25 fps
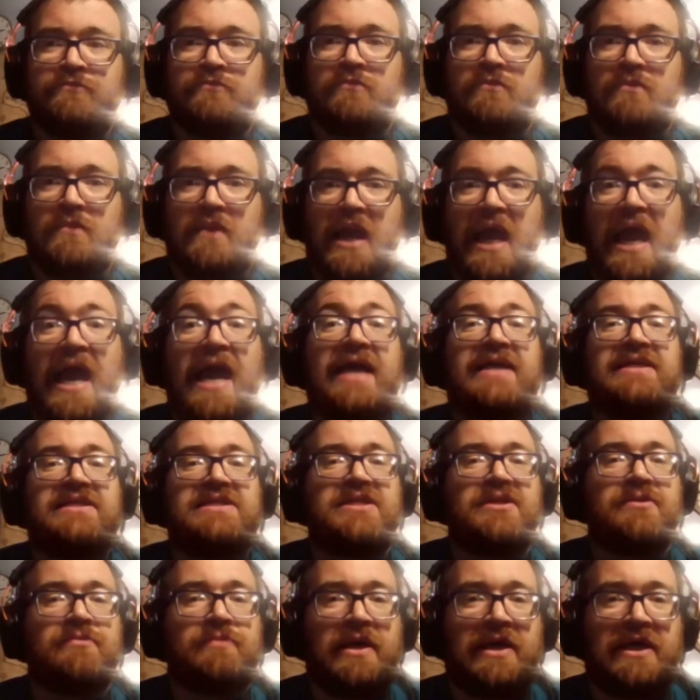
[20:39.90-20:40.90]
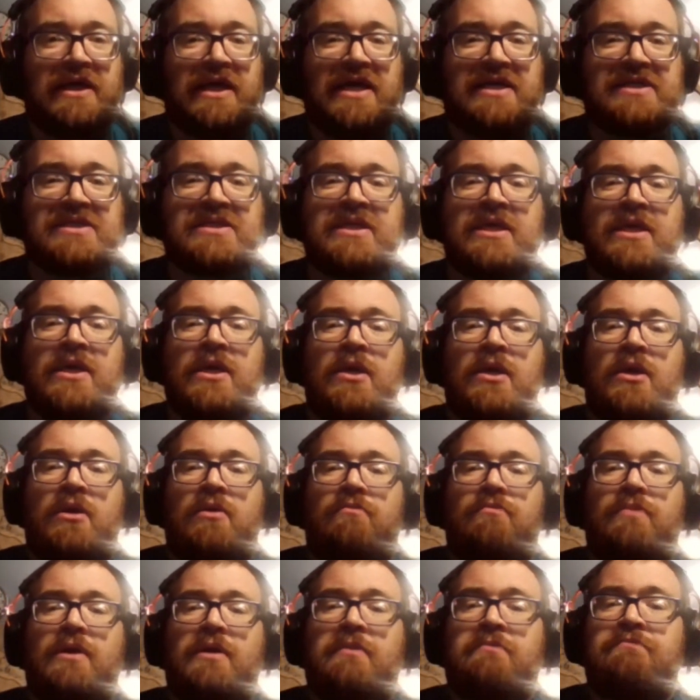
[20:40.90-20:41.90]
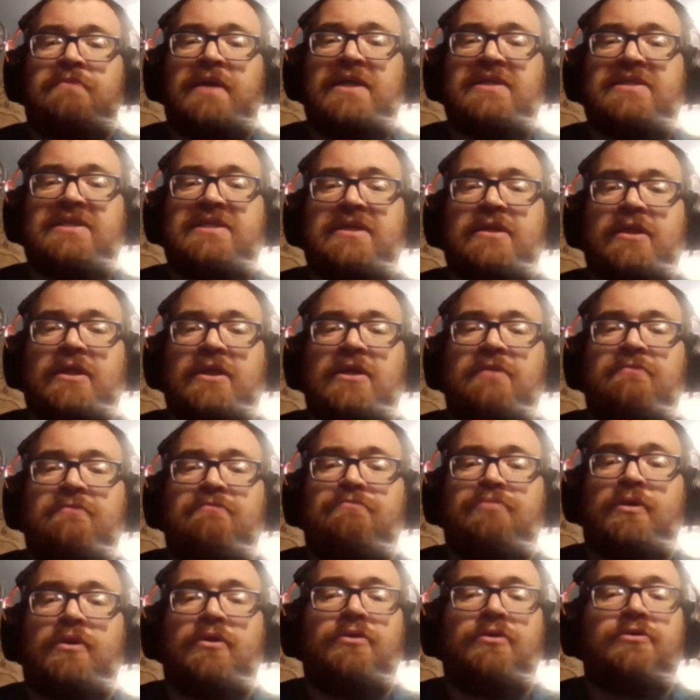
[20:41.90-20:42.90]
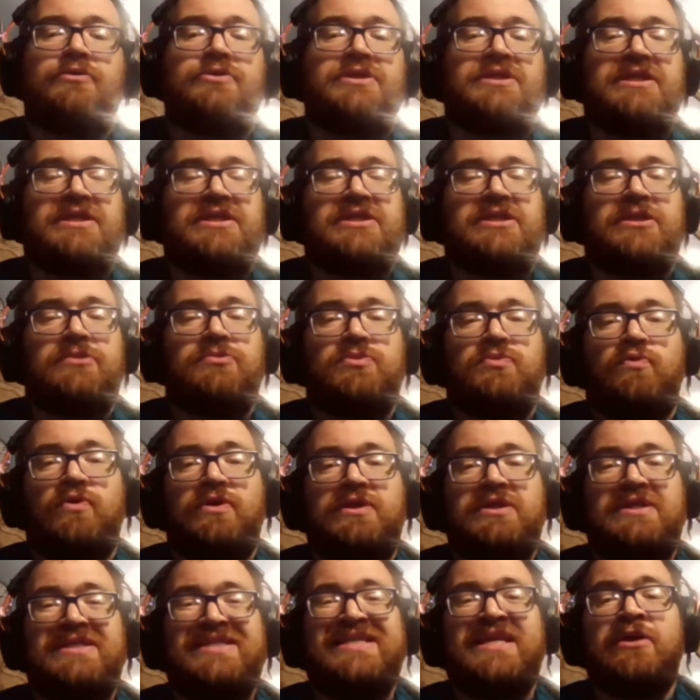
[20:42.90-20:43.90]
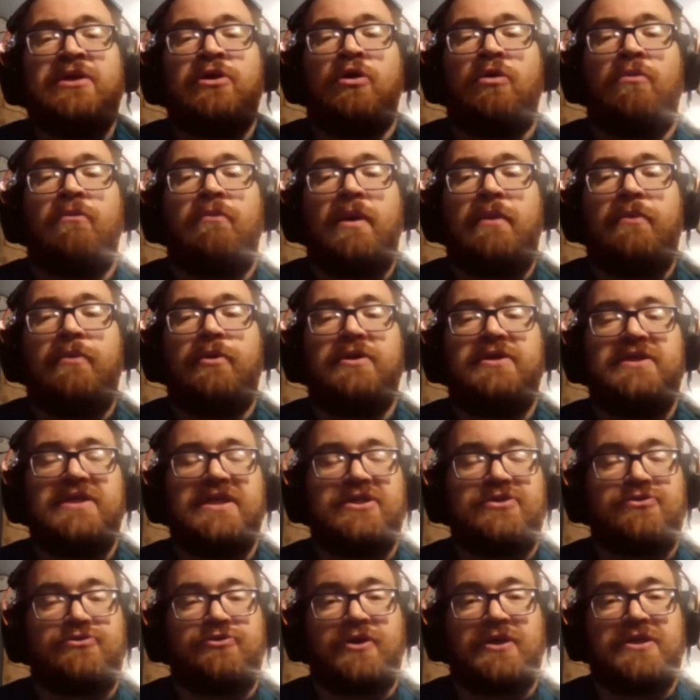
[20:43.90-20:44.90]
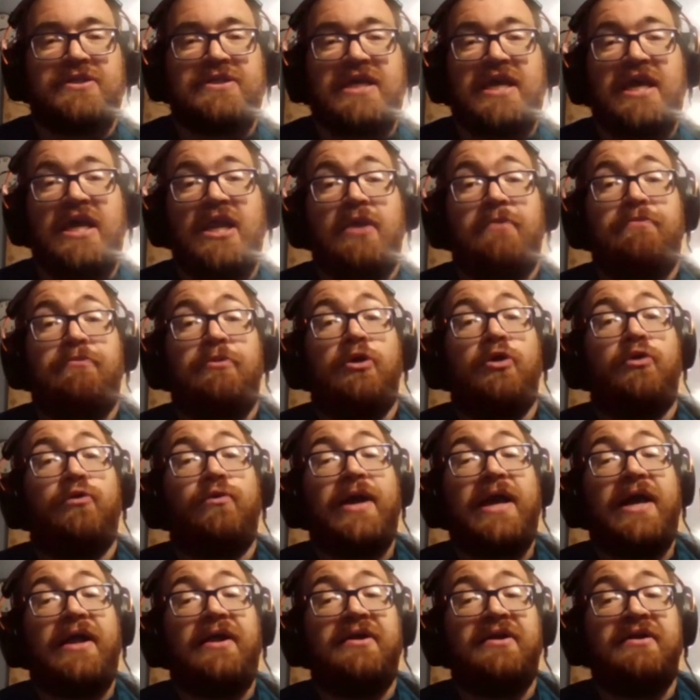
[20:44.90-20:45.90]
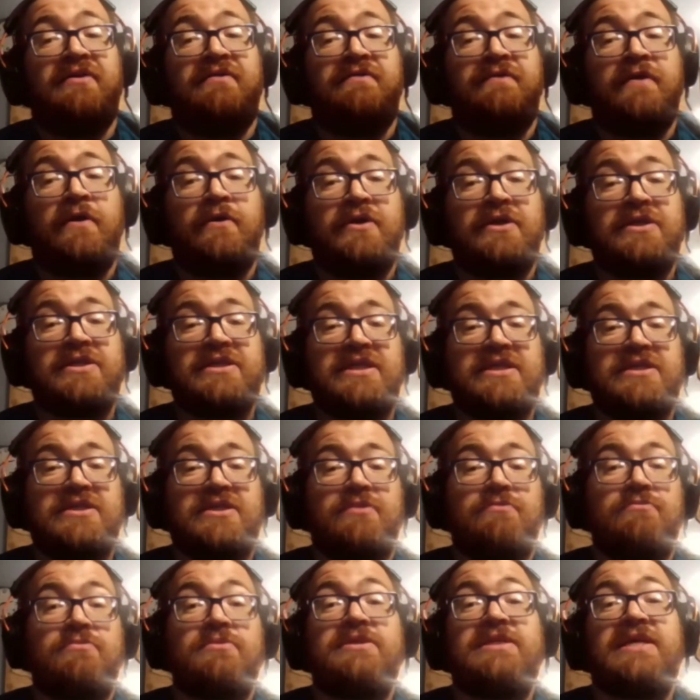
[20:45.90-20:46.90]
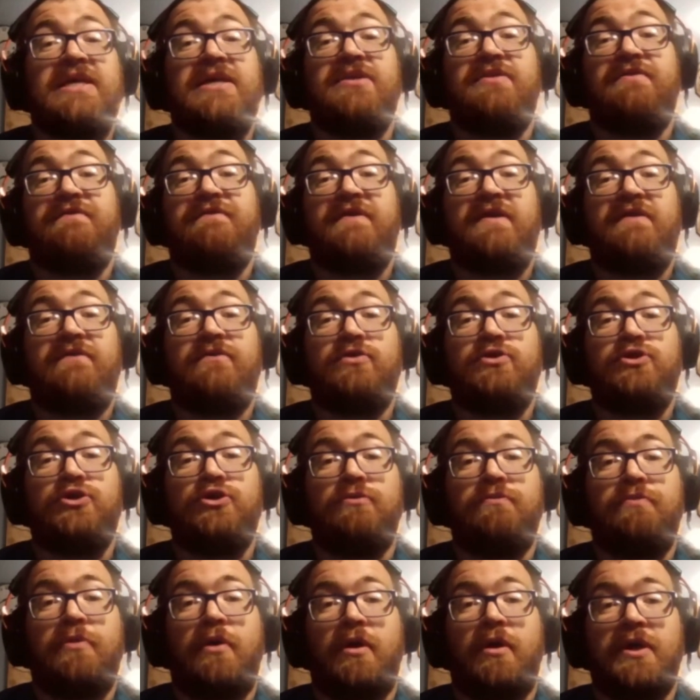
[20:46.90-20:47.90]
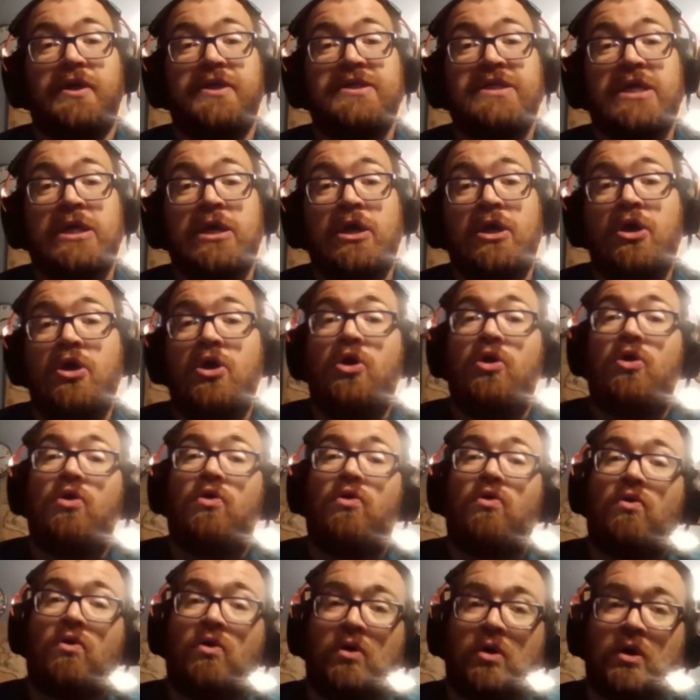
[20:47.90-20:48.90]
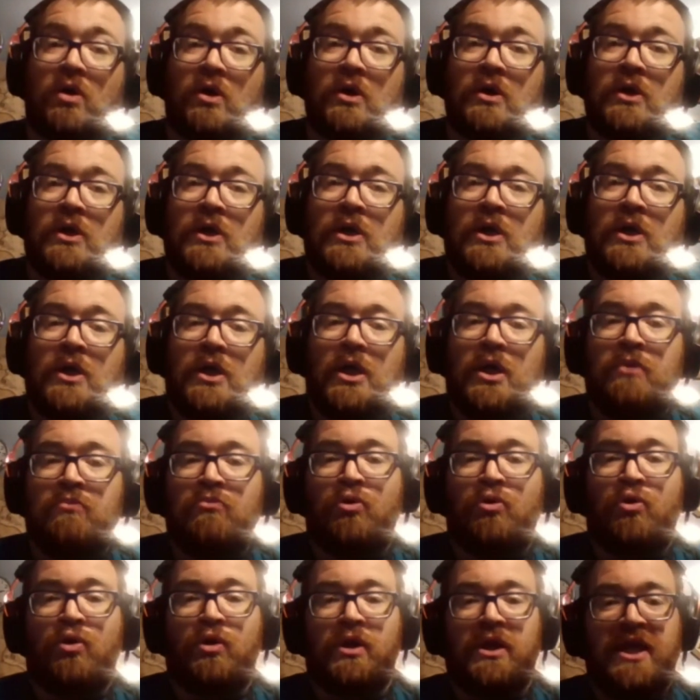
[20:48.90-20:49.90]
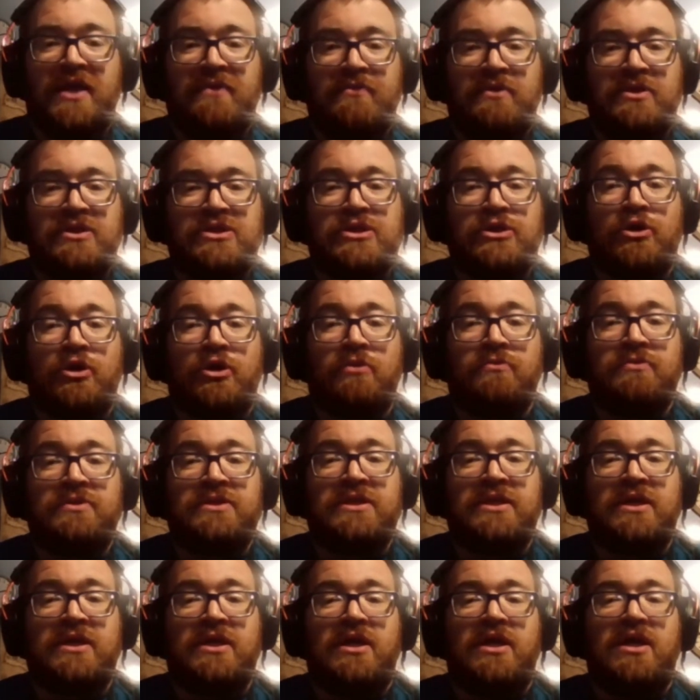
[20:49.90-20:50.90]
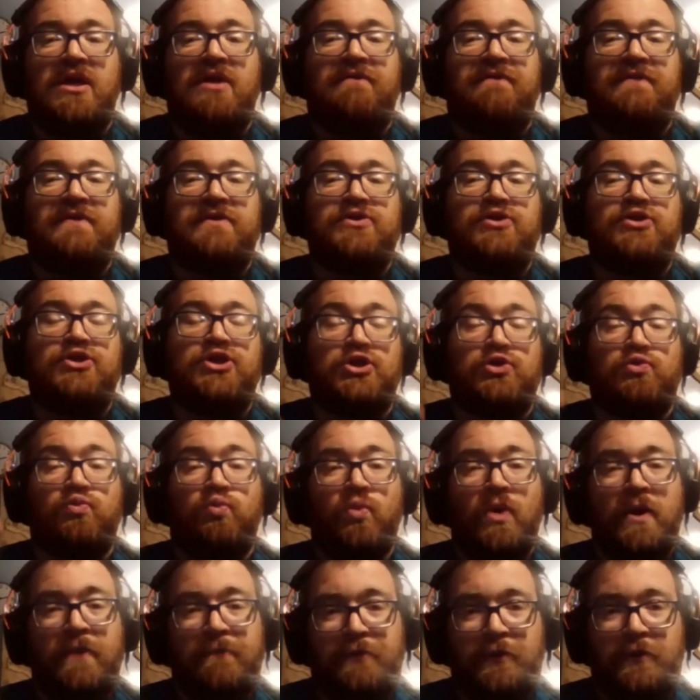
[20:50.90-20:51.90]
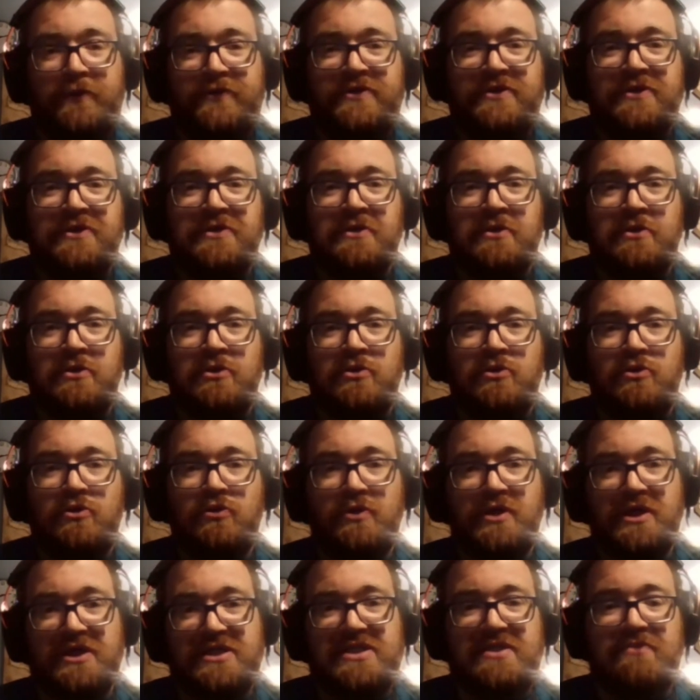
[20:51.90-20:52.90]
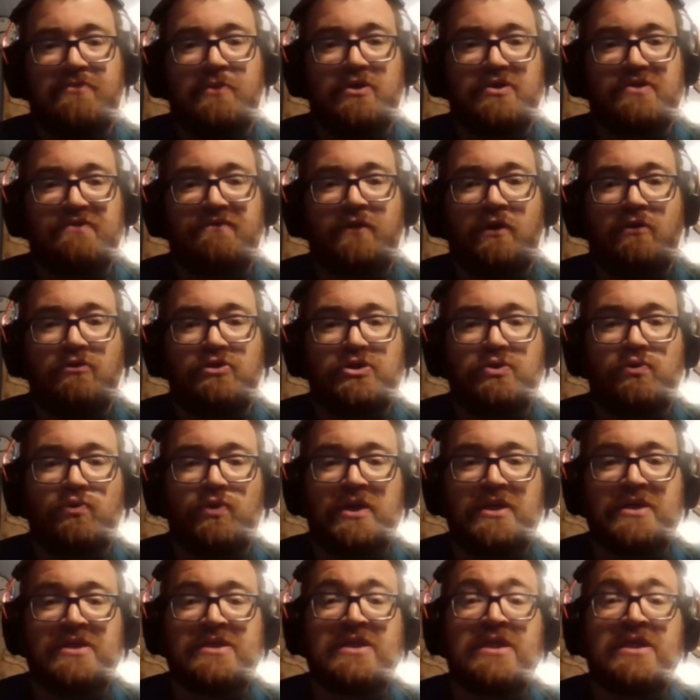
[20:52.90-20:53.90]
axiom, I guess. But basically, political systems with single member districts and a plurality voting system tend to favor two parties. Or, in more layman's terms, if it's just one person who gets the most votes wins,